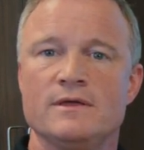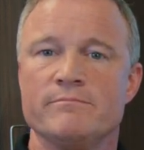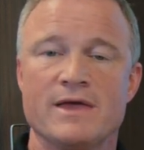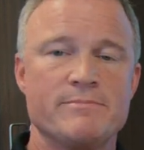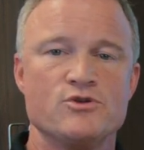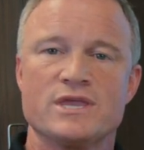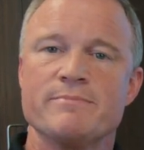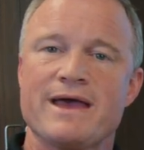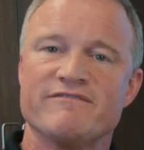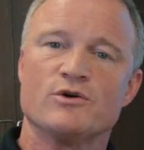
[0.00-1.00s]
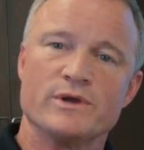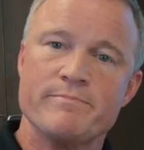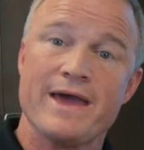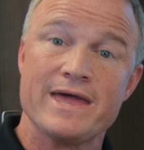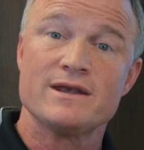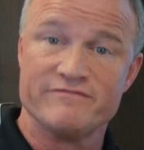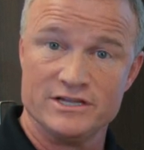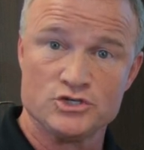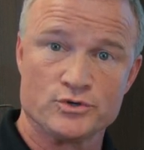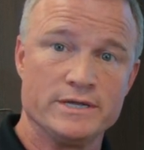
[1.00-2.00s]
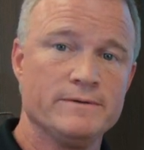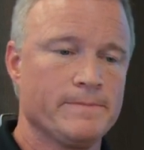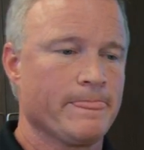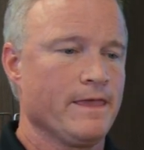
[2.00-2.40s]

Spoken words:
Maybe you keep having a repetitive injury.